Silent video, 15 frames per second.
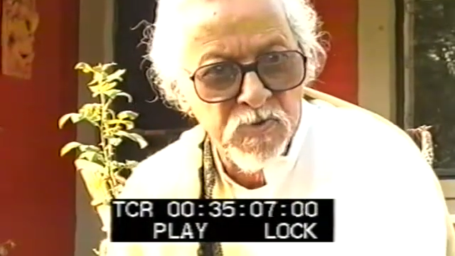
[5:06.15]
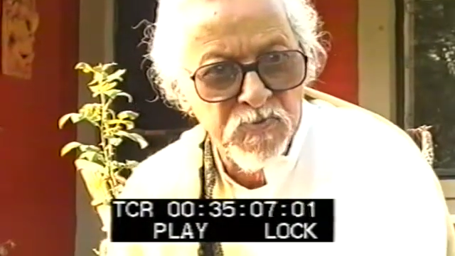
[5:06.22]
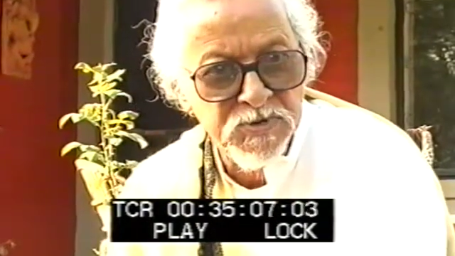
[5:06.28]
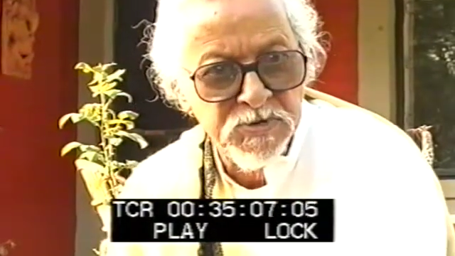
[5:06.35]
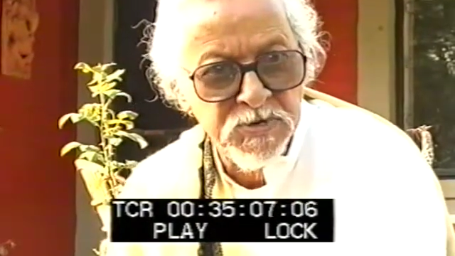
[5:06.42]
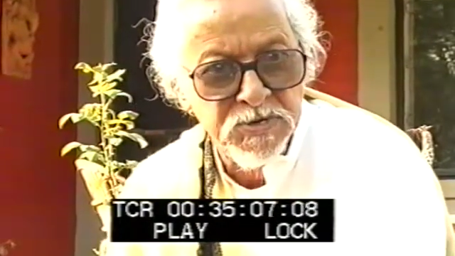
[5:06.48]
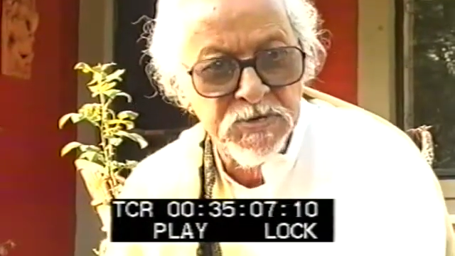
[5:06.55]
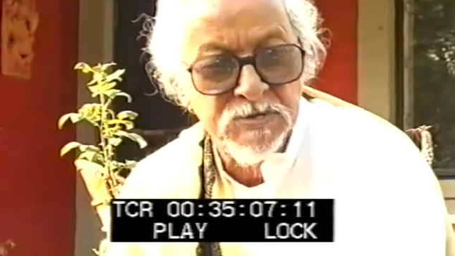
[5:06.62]

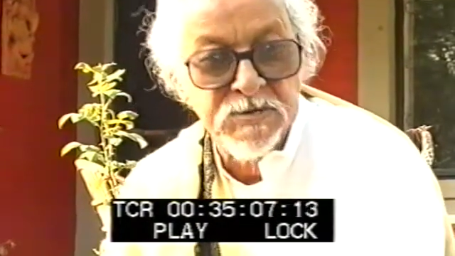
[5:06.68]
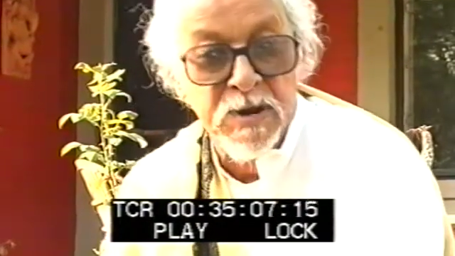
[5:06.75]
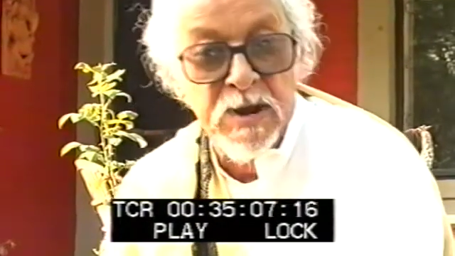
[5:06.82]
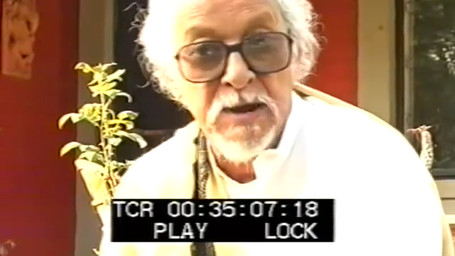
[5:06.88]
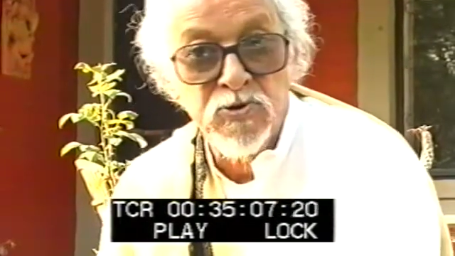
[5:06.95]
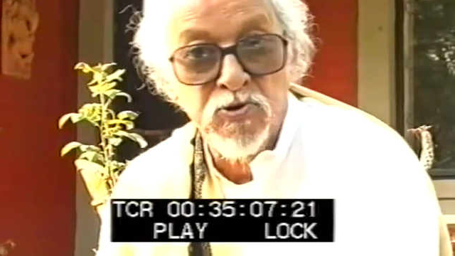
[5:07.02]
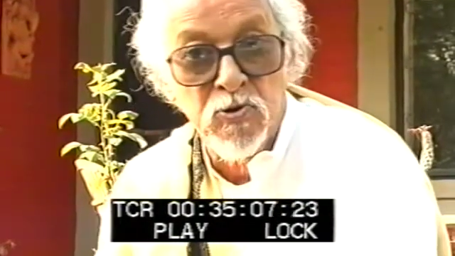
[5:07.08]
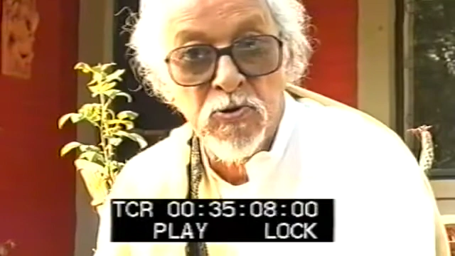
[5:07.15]
superstitions,
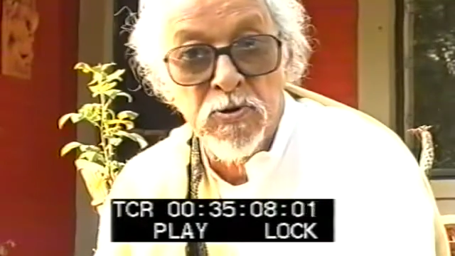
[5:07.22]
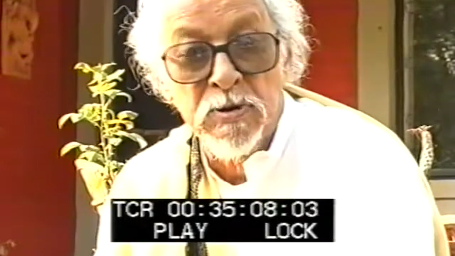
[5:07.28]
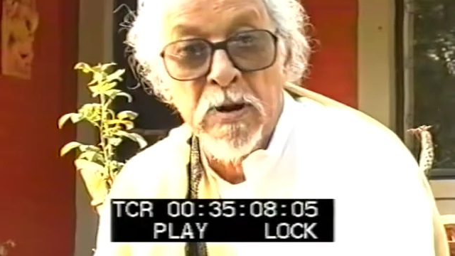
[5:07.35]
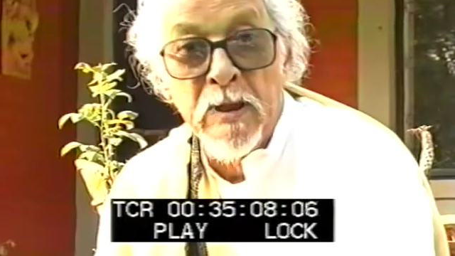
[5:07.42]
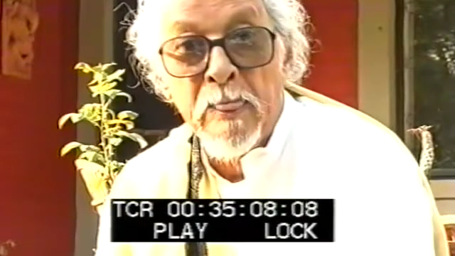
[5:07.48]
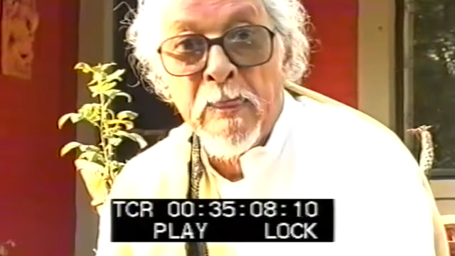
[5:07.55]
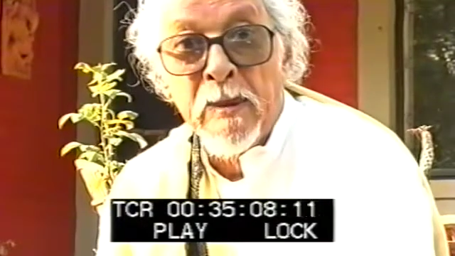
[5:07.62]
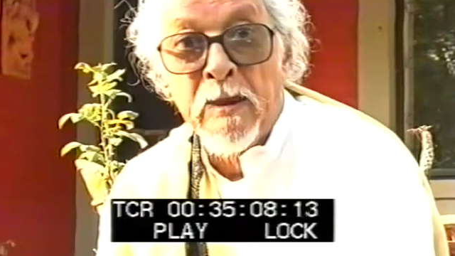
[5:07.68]

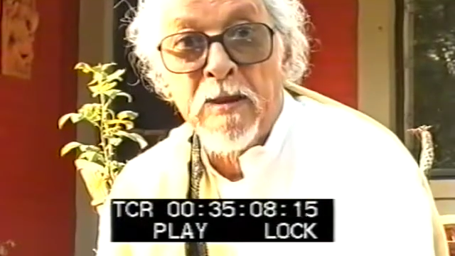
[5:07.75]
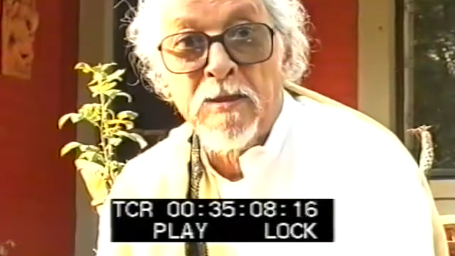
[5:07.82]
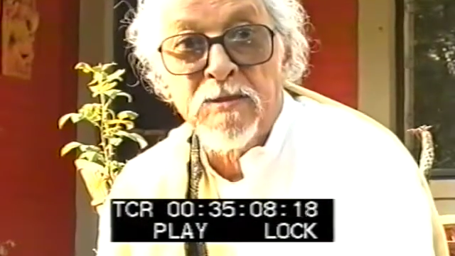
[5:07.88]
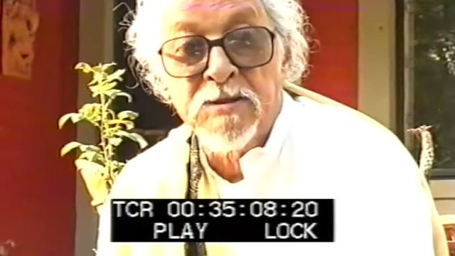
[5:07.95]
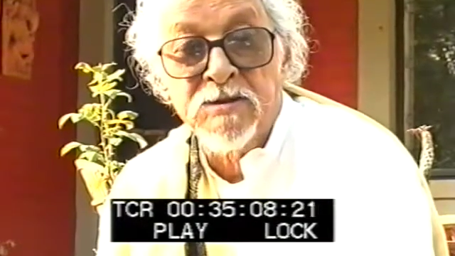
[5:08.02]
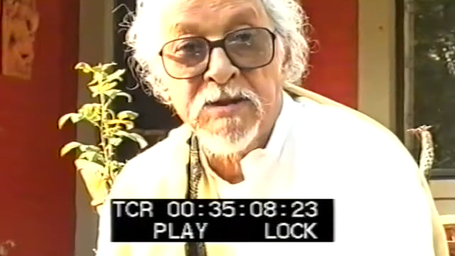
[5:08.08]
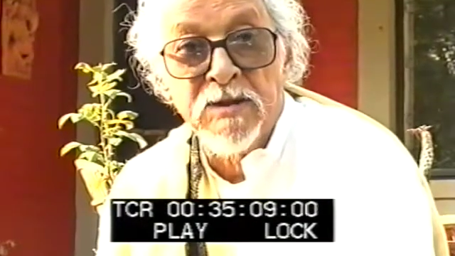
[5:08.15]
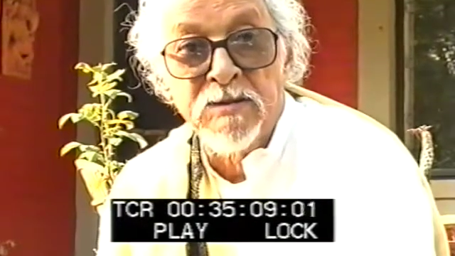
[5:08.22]
age-old
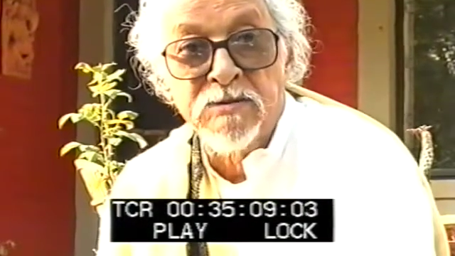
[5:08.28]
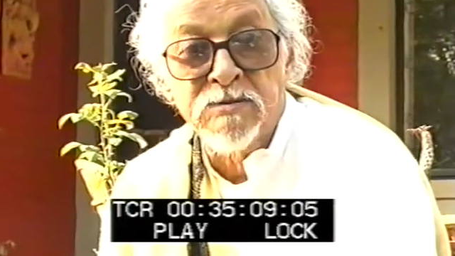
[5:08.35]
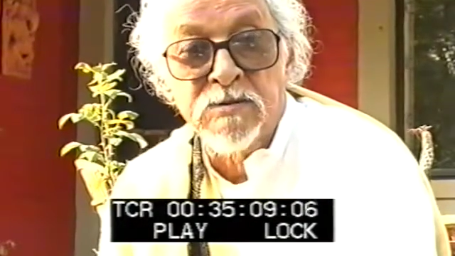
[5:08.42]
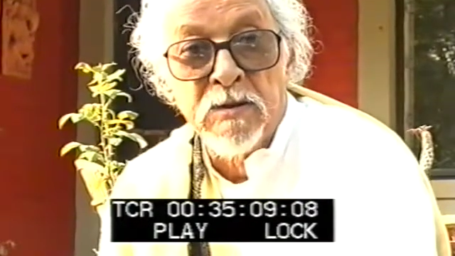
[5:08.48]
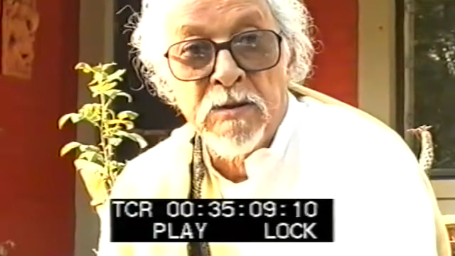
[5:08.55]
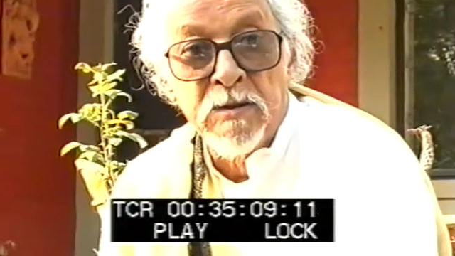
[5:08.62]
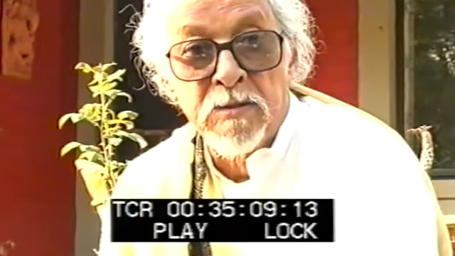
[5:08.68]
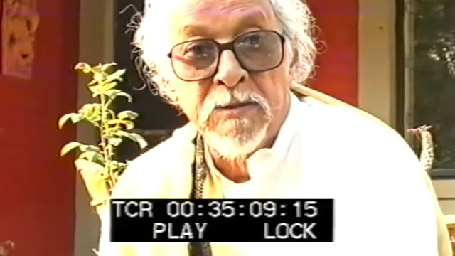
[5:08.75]
in the
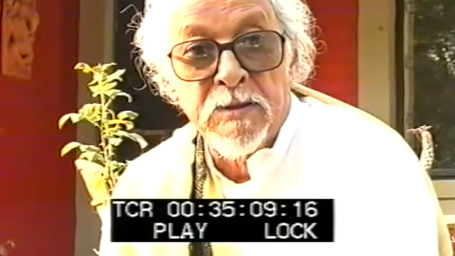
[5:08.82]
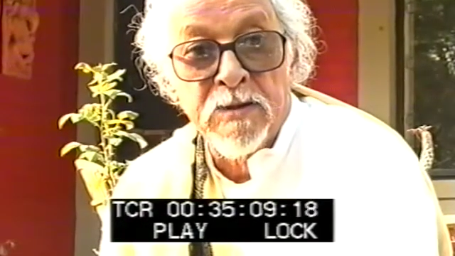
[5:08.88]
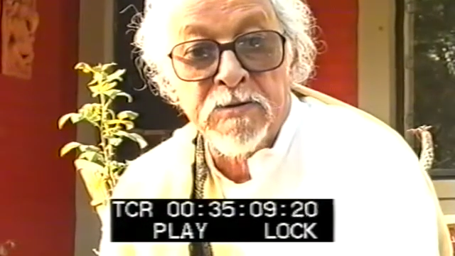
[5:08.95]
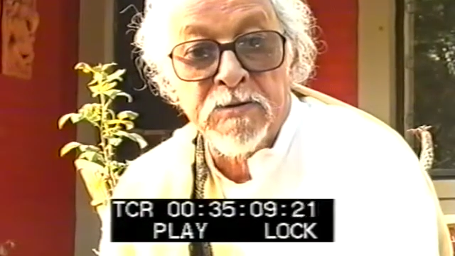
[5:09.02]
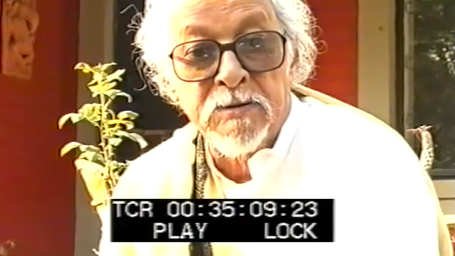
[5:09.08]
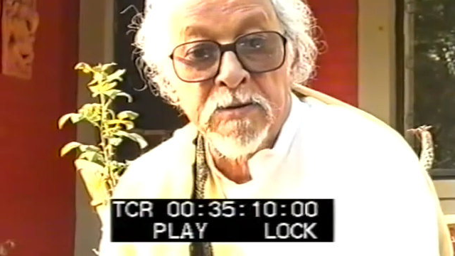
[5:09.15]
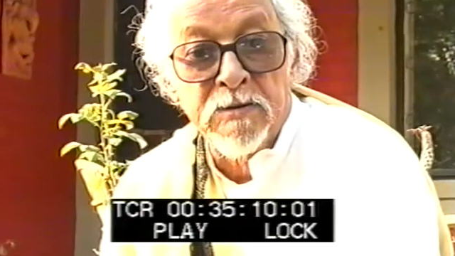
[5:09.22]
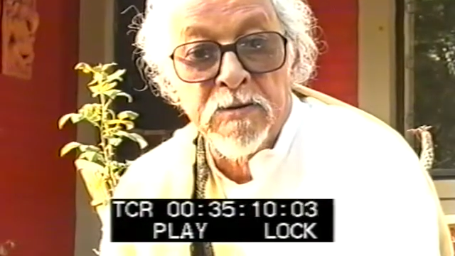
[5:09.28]
sense
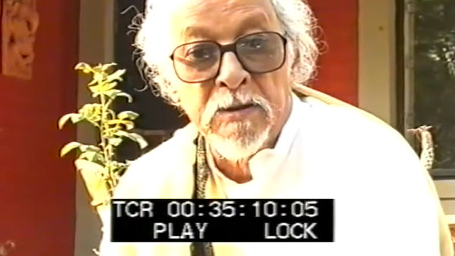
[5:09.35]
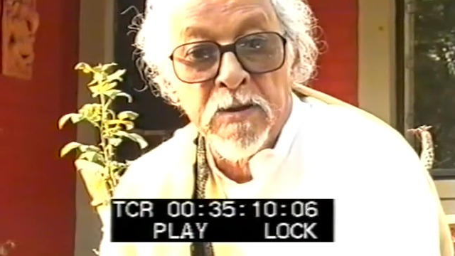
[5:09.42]
that